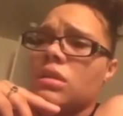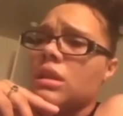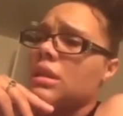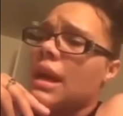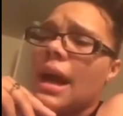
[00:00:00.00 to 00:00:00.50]

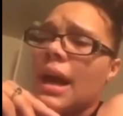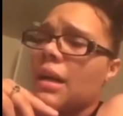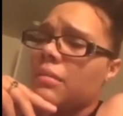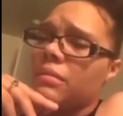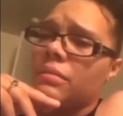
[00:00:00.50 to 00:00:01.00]
It's
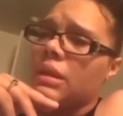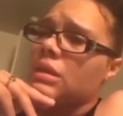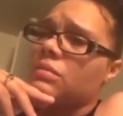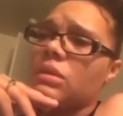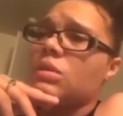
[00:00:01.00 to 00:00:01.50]
not.
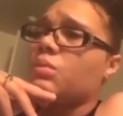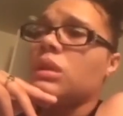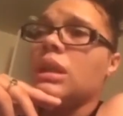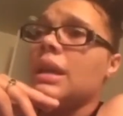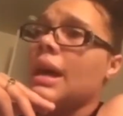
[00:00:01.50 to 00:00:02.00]
It's
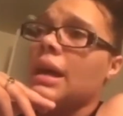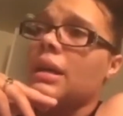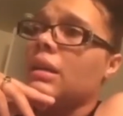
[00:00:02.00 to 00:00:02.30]
really not.